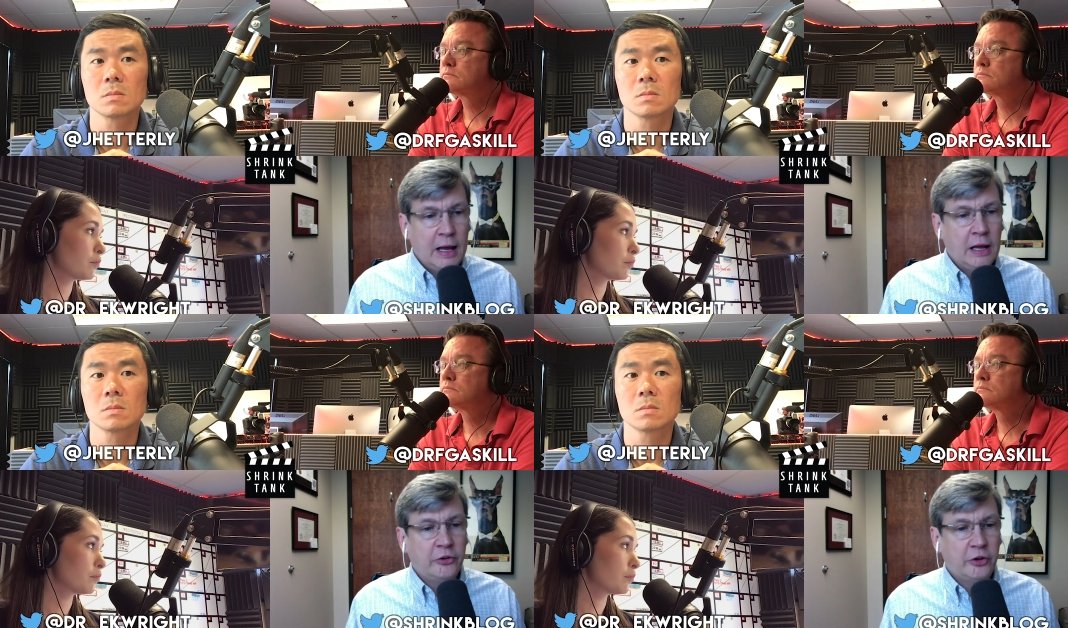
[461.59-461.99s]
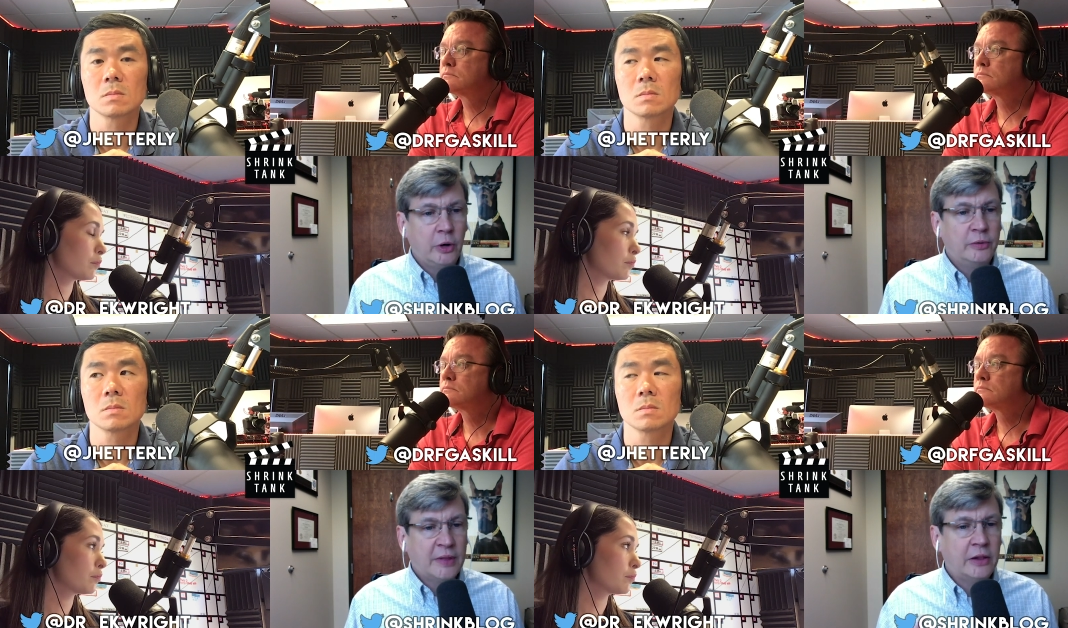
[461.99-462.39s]
Speaker 1: And
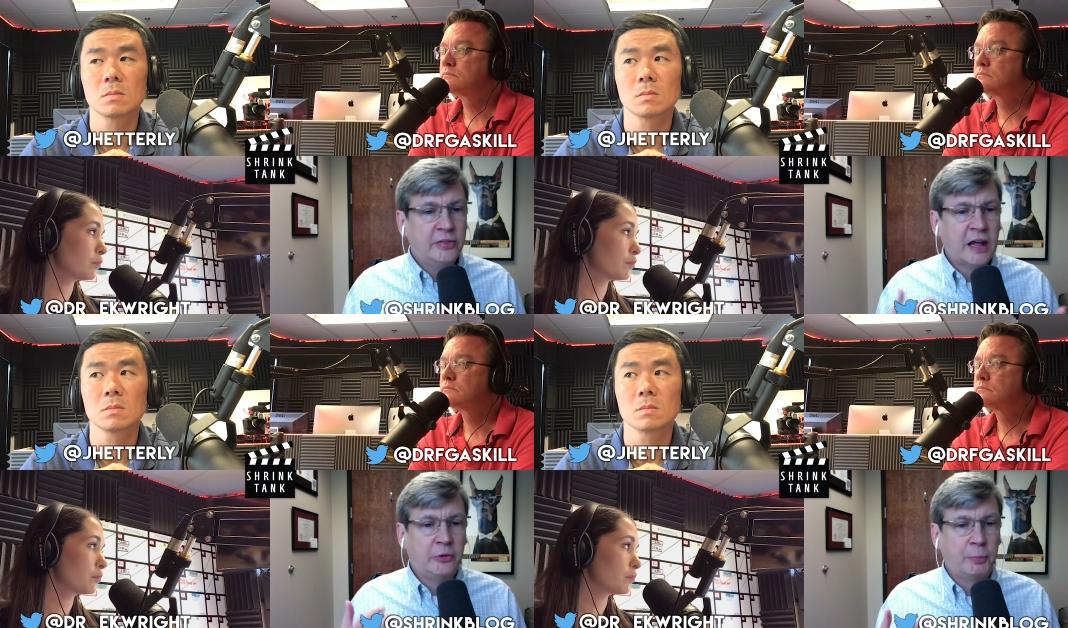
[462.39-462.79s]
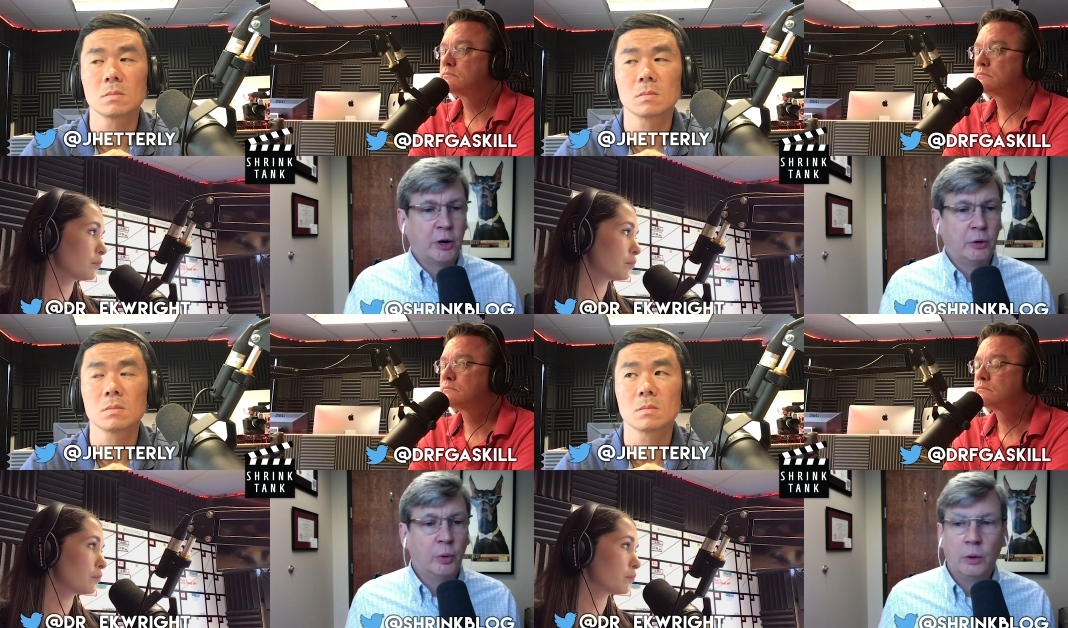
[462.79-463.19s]
so that's
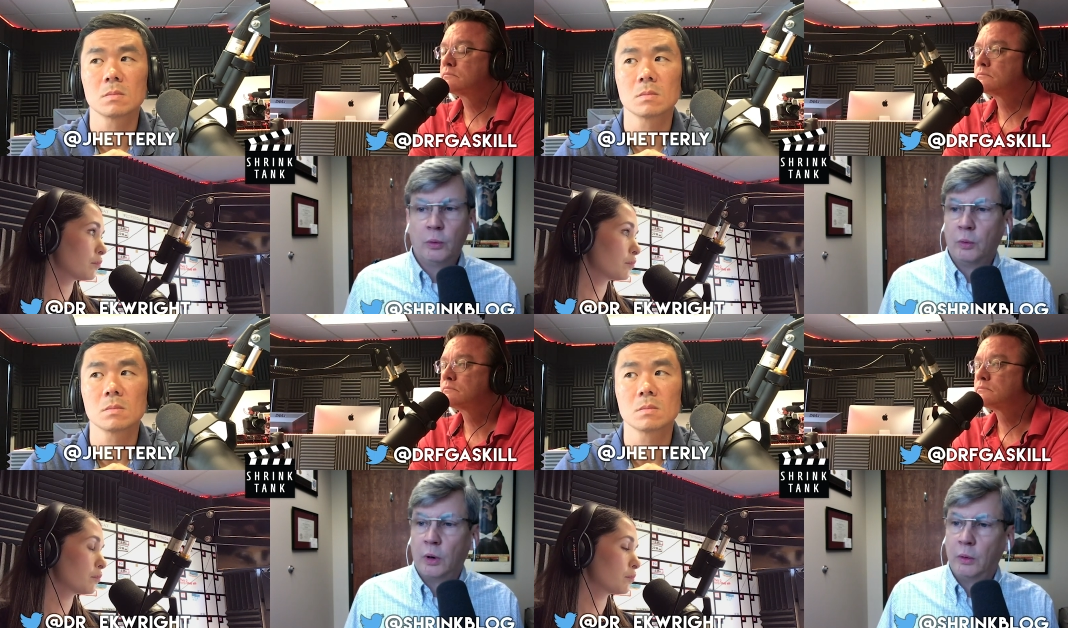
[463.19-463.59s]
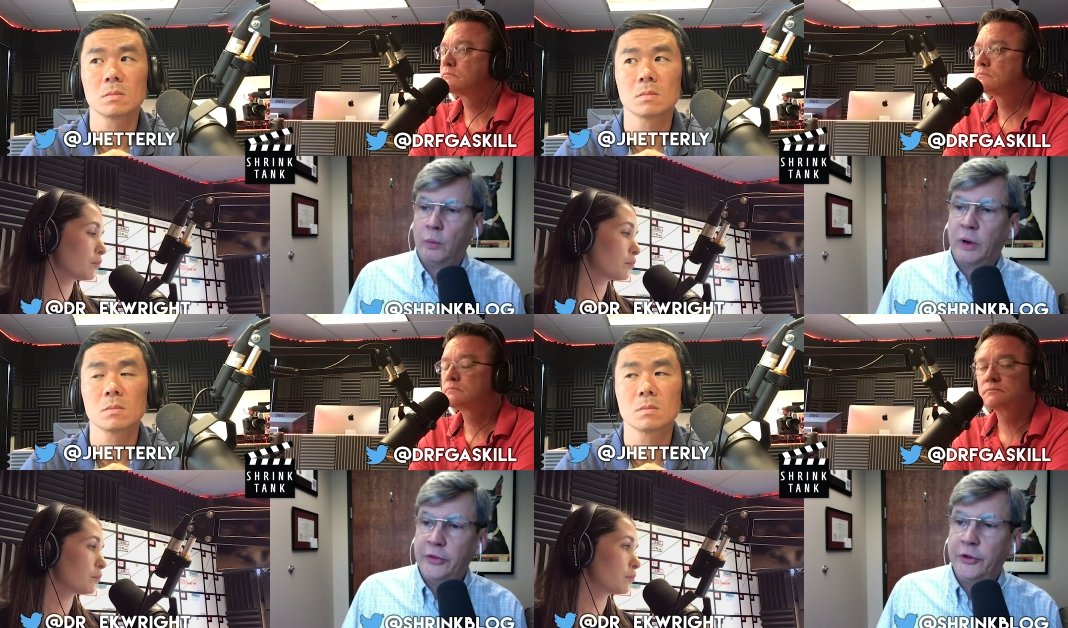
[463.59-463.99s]
part of
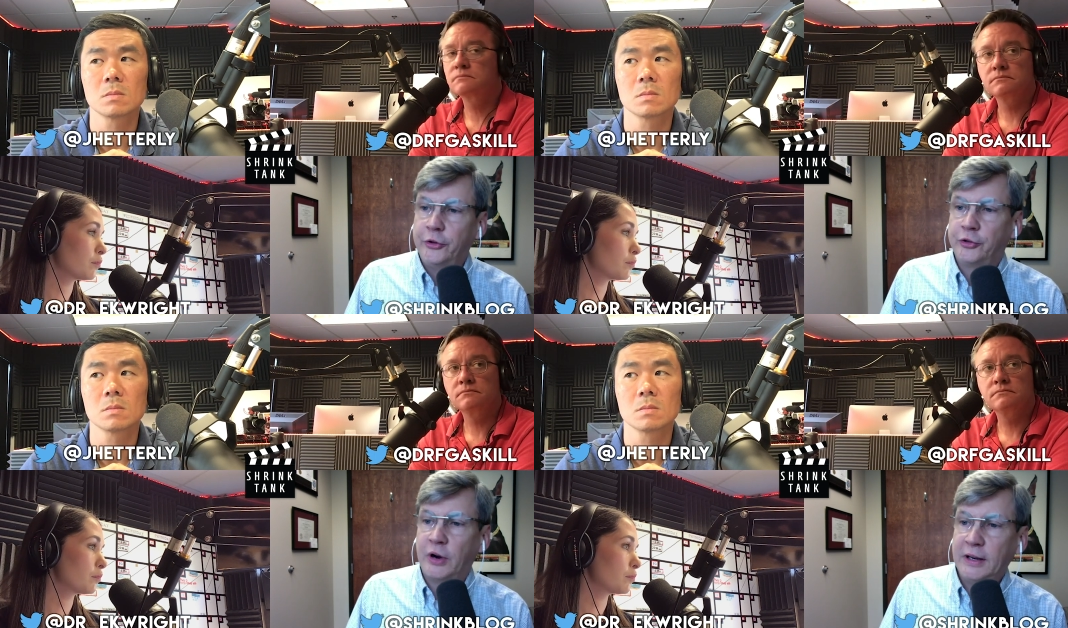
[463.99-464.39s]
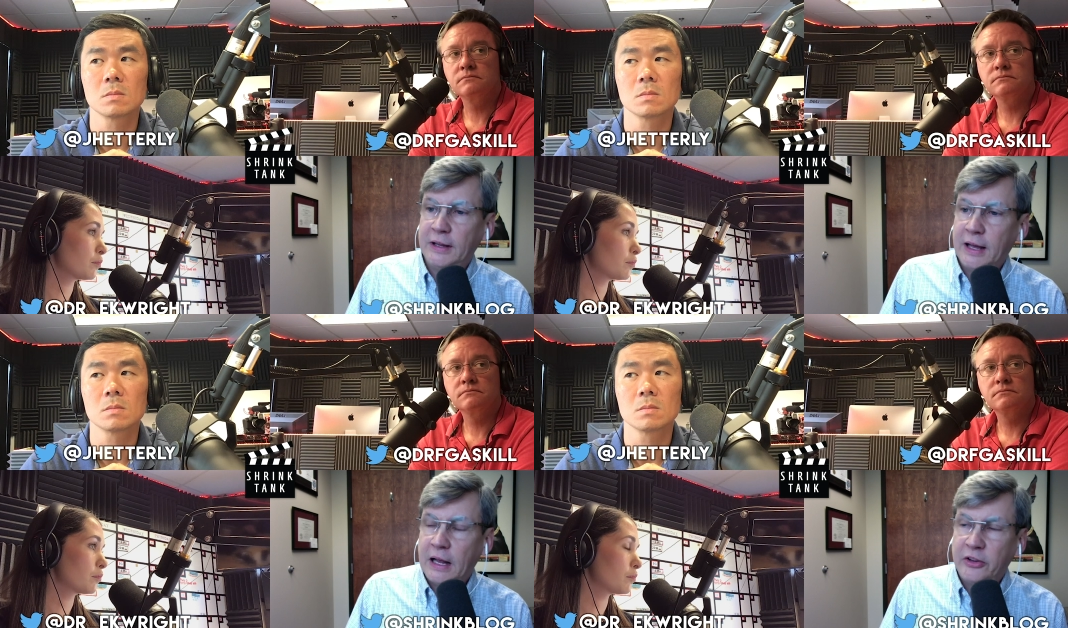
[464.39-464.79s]
what this is trying
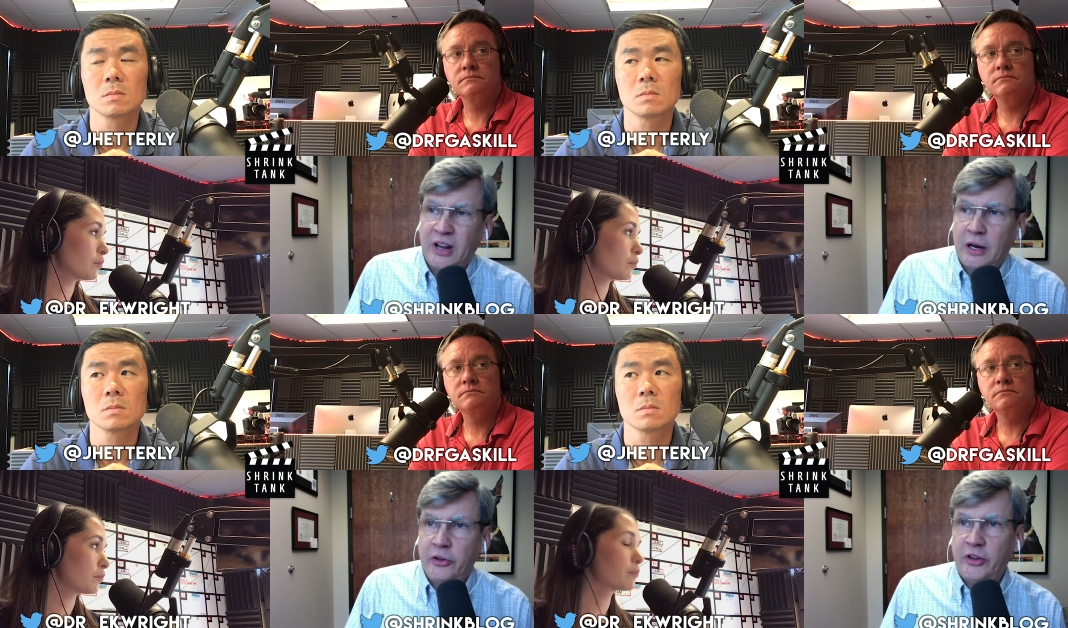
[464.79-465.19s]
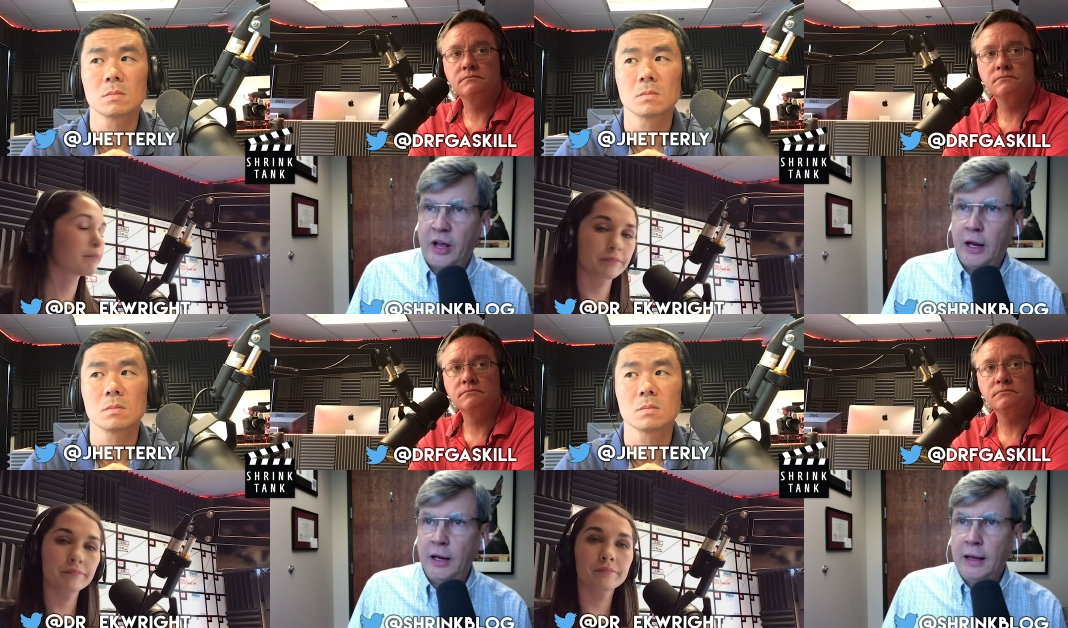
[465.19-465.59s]
to get at. It's not to
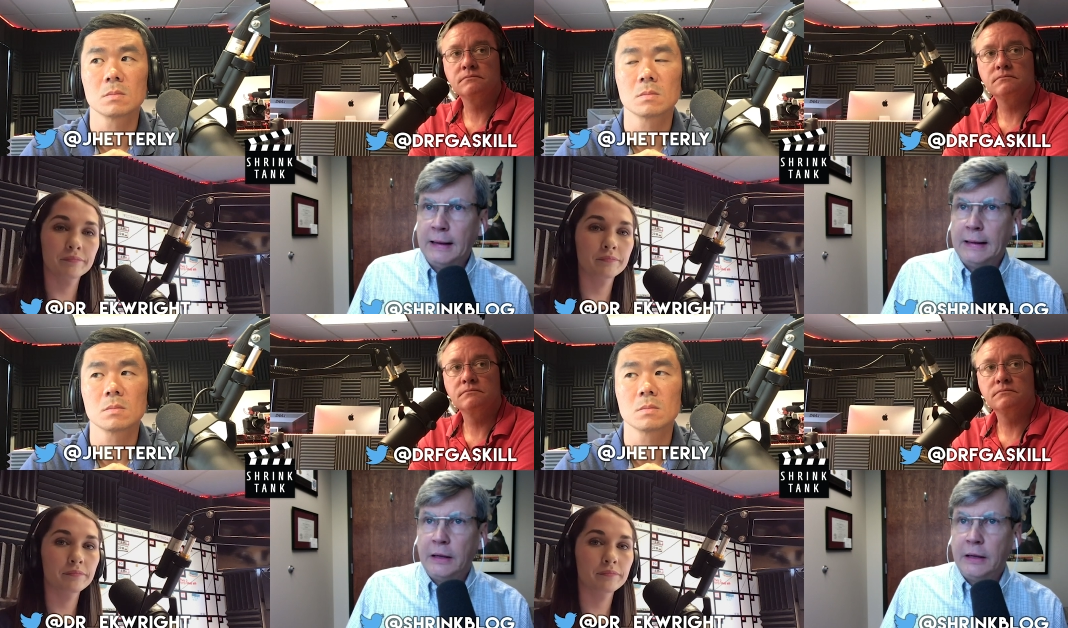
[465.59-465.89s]
say